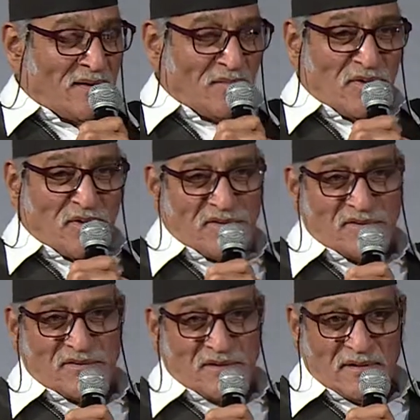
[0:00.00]

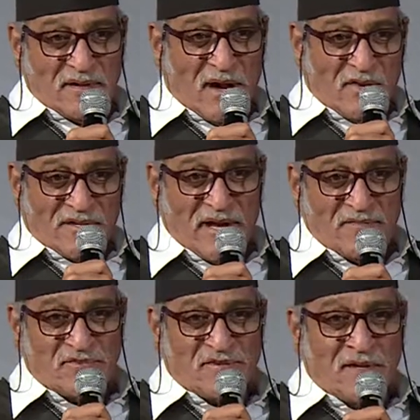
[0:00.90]
because in our
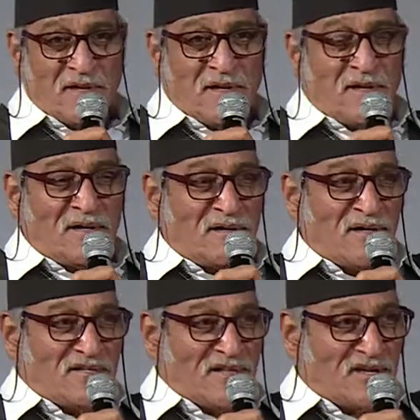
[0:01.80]
times,
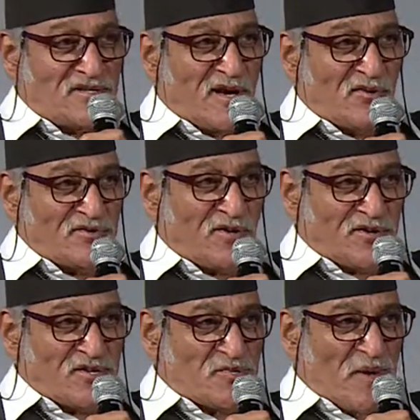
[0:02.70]
dyslexia was not
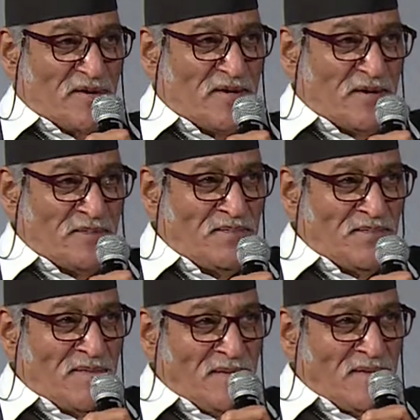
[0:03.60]
respected.
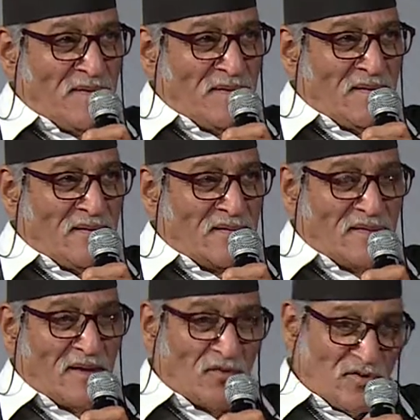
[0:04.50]

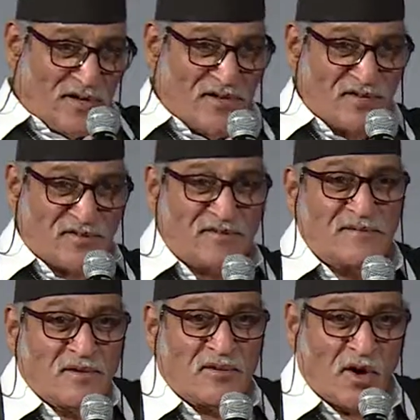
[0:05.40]
Now it is
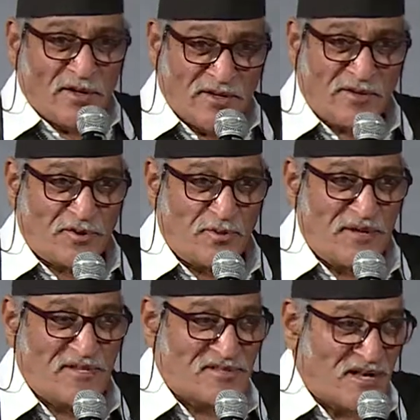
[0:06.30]
honor to be
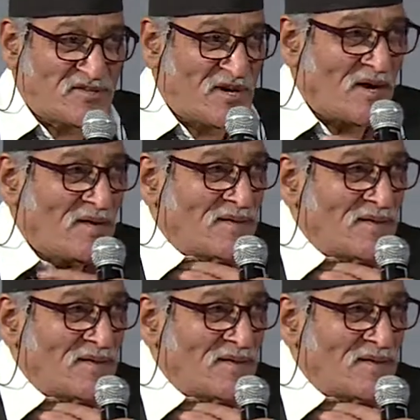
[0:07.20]
dyslexic.